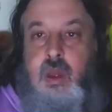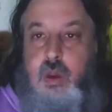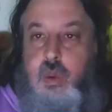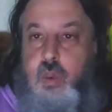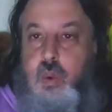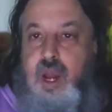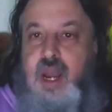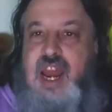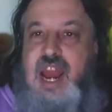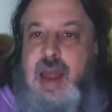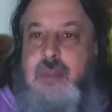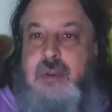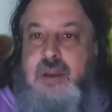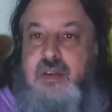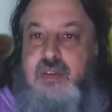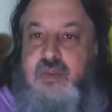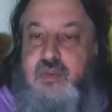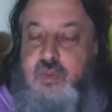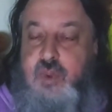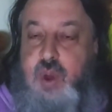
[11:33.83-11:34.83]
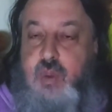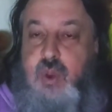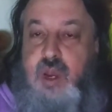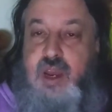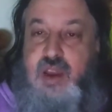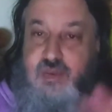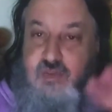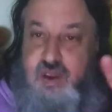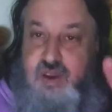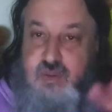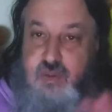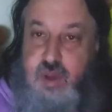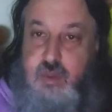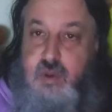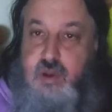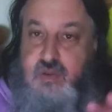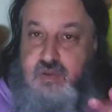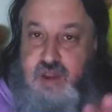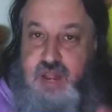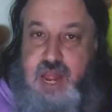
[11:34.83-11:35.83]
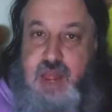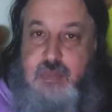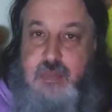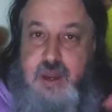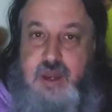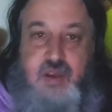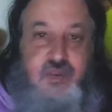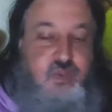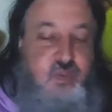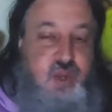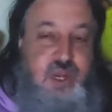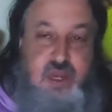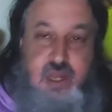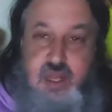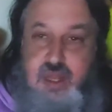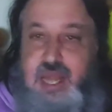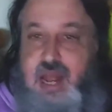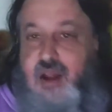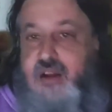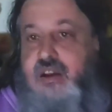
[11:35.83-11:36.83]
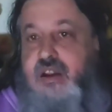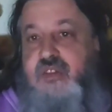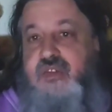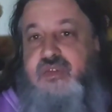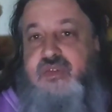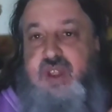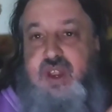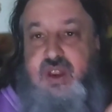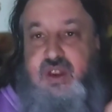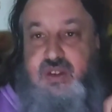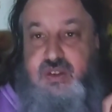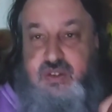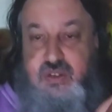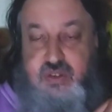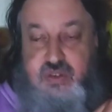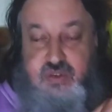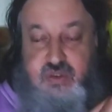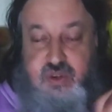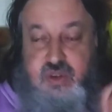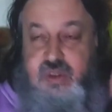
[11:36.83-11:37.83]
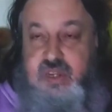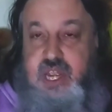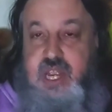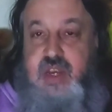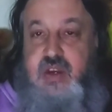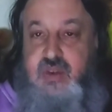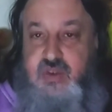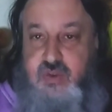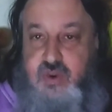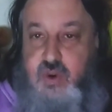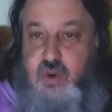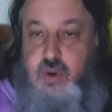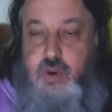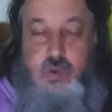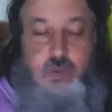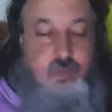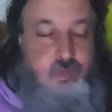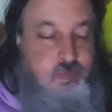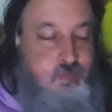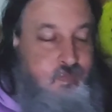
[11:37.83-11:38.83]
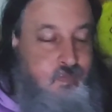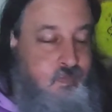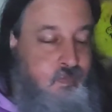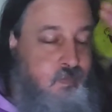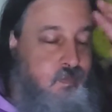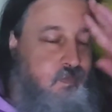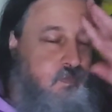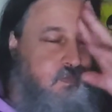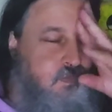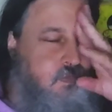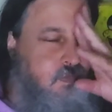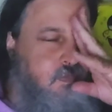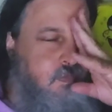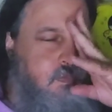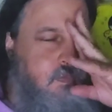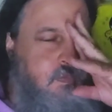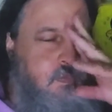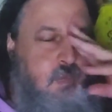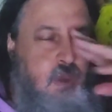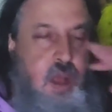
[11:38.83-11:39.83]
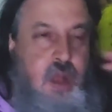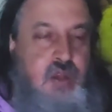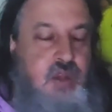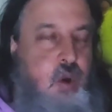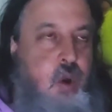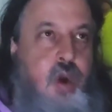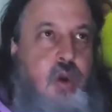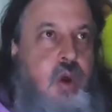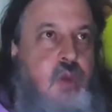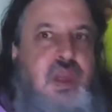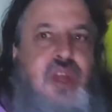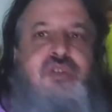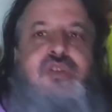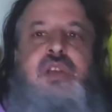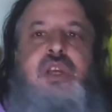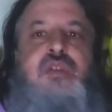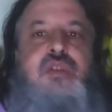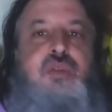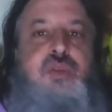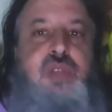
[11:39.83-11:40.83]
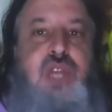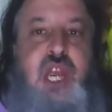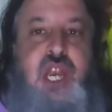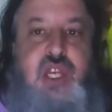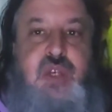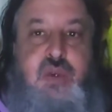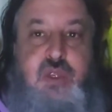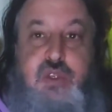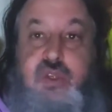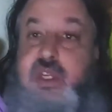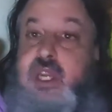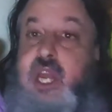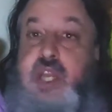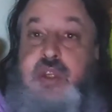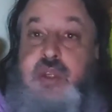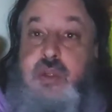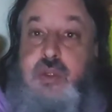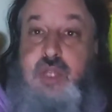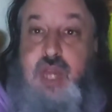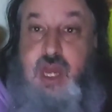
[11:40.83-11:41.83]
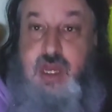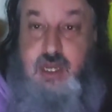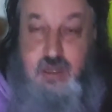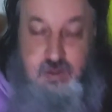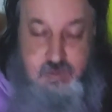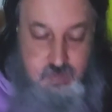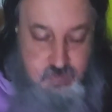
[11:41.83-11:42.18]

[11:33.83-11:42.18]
What happened if what would have, what would have happened if we allowed our fears to sort of take control? I said, oh no, that's, that's too dangerous. You can't do that.